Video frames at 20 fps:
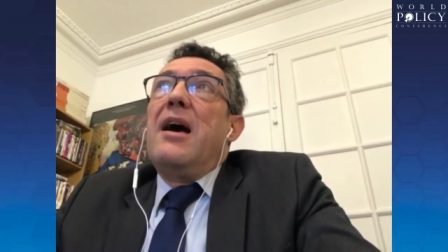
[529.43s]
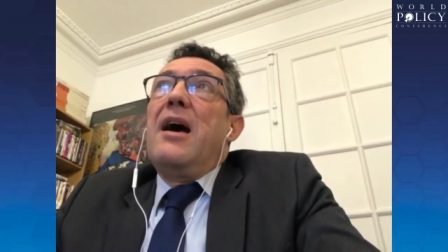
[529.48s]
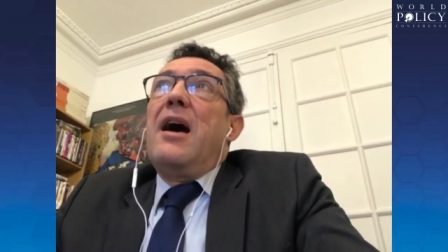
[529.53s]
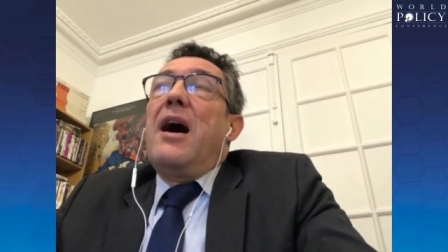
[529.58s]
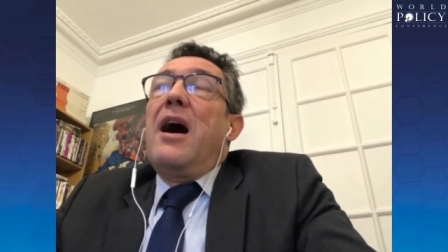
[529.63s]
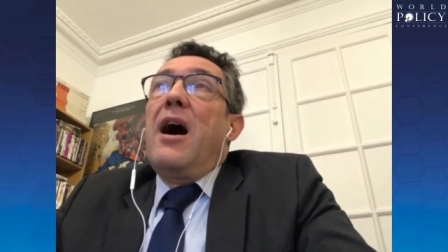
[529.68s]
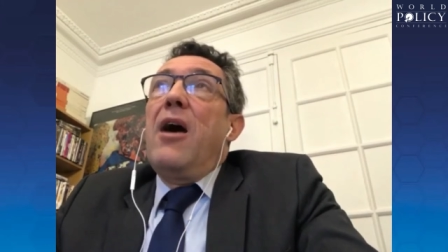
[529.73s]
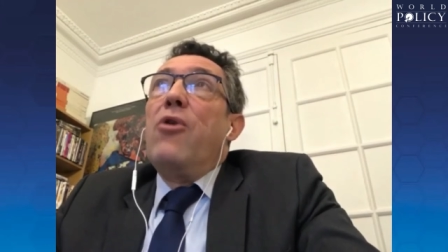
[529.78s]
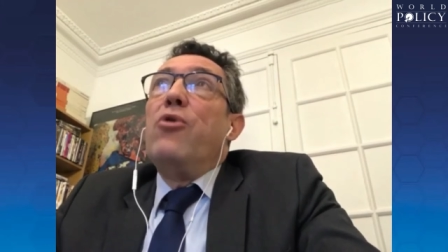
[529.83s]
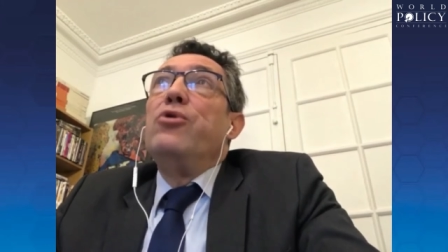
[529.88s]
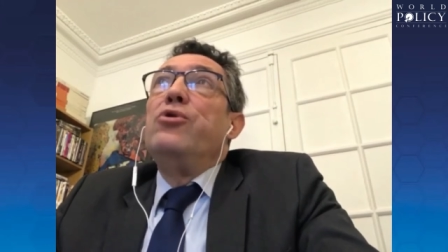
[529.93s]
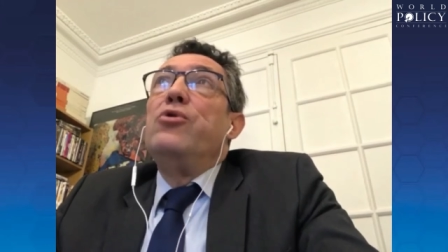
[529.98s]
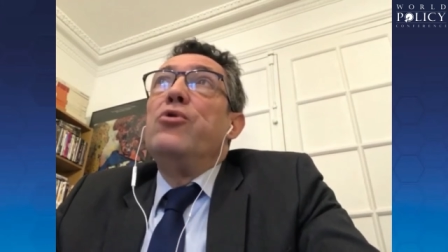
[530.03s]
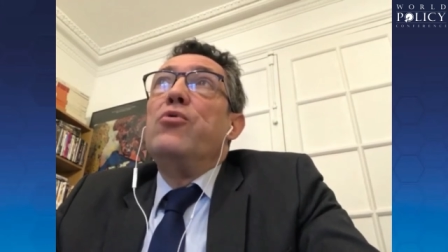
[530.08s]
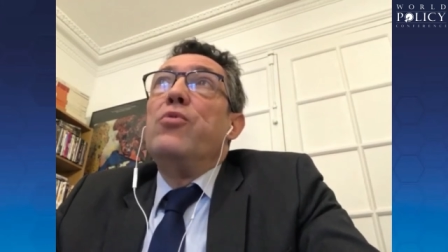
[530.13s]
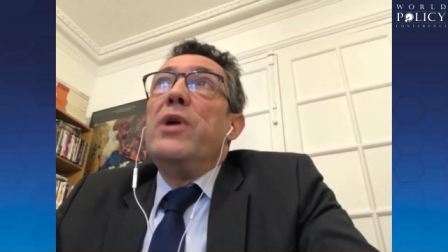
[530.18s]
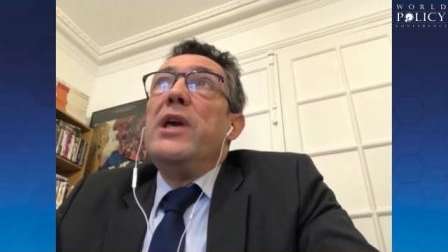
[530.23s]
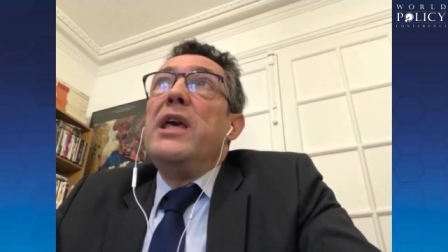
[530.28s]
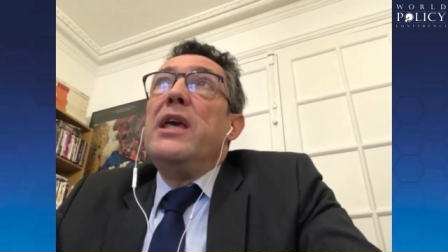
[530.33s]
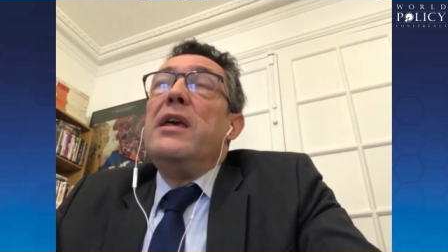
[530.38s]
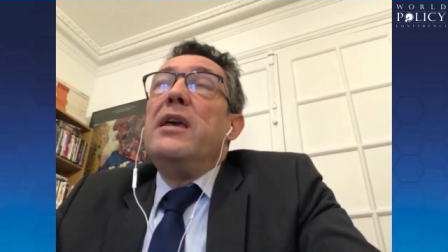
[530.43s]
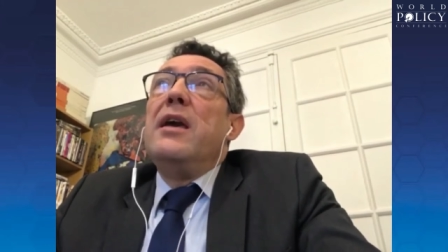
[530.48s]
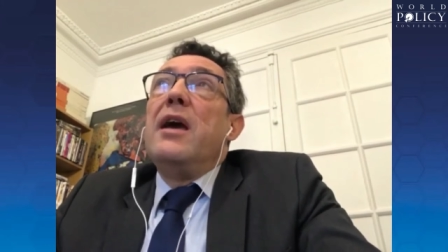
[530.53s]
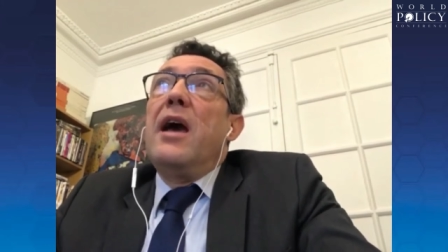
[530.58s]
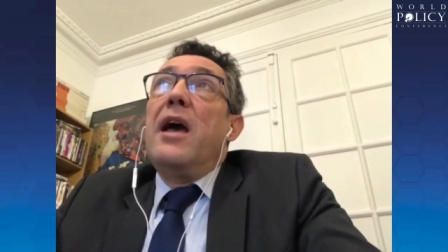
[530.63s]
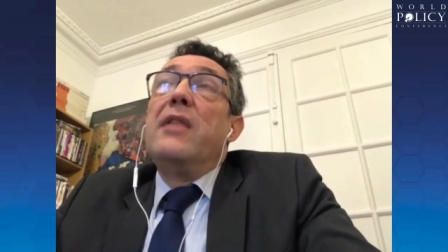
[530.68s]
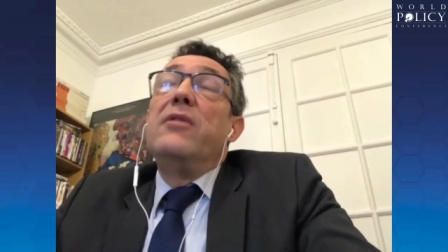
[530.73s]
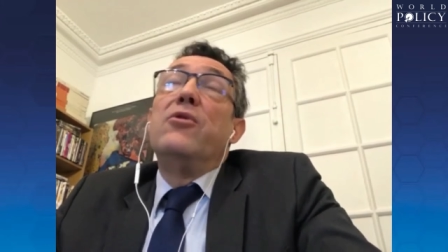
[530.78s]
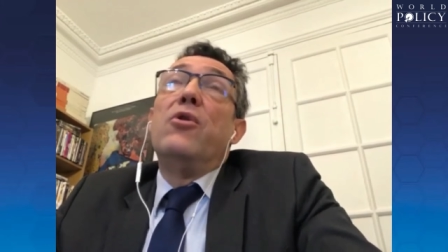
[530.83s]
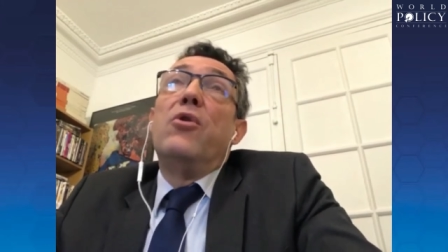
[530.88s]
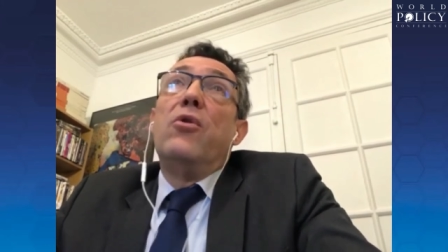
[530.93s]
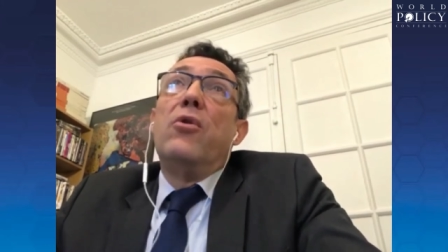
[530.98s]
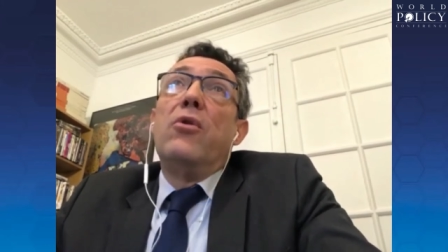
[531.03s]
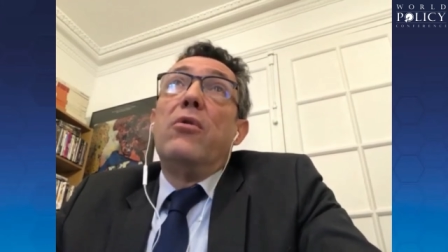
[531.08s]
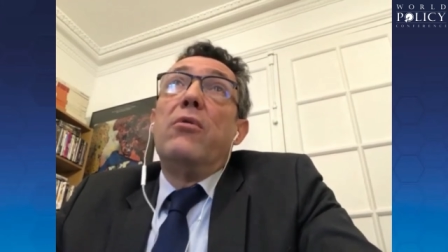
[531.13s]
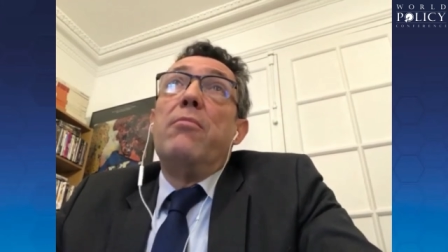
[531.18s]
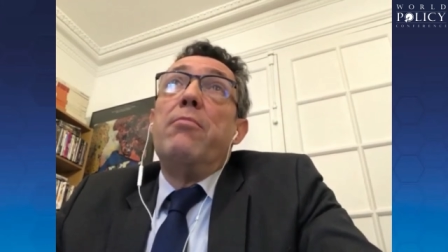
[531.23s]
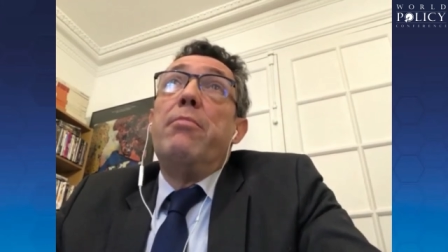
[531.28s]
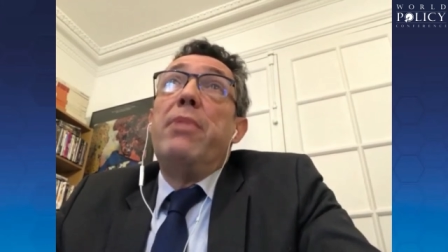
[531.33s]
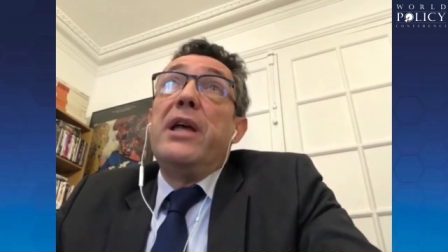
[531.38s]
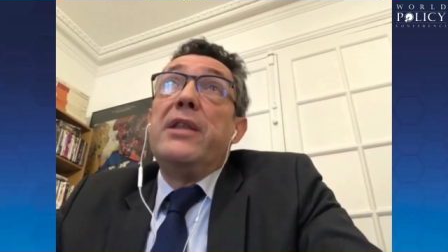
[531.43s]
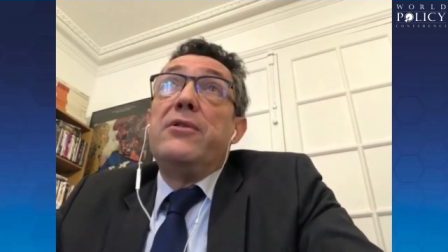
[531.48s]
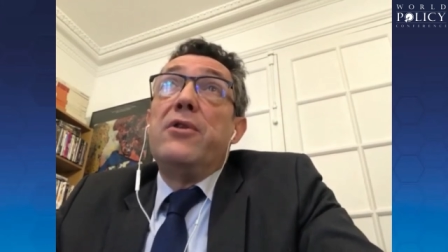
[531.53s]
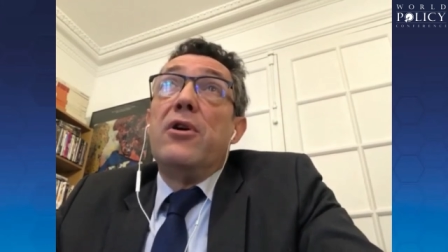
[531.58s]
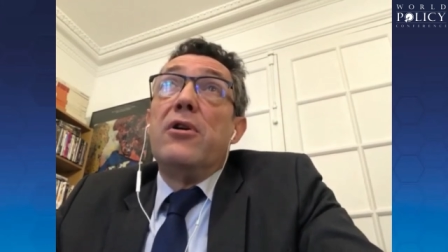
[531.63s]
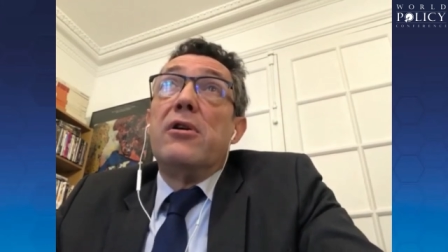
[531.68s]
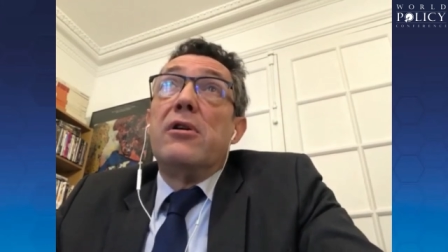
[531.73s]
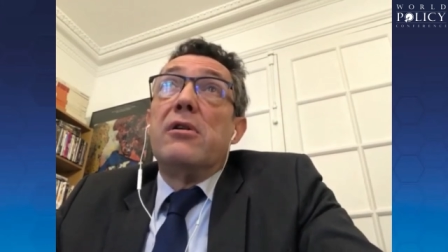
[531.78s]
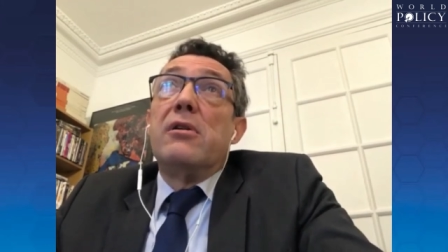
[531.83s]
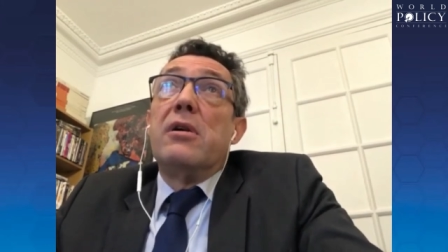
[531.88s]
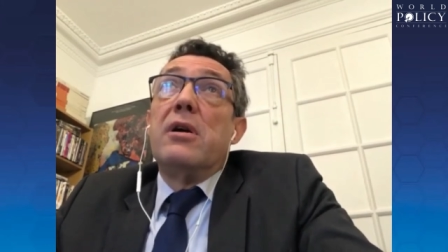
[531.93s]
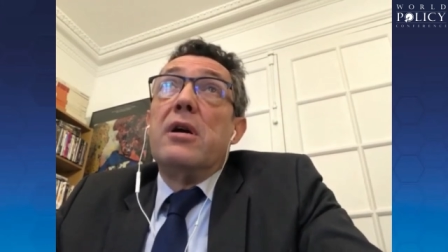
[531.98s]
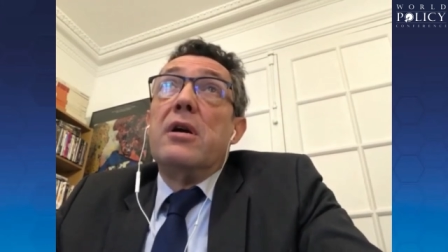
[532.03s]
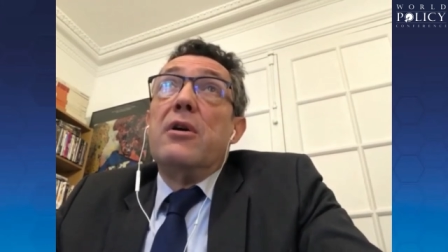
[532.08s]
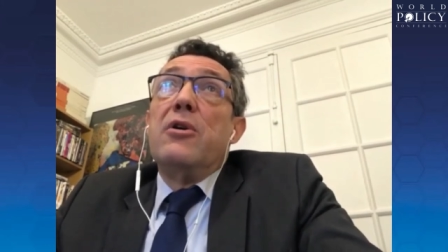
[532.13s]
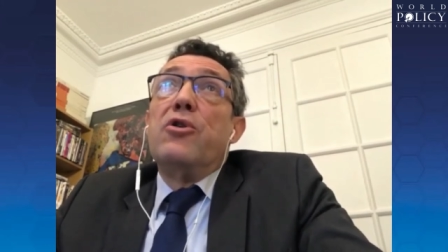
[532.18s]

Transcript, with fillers: How do we handle better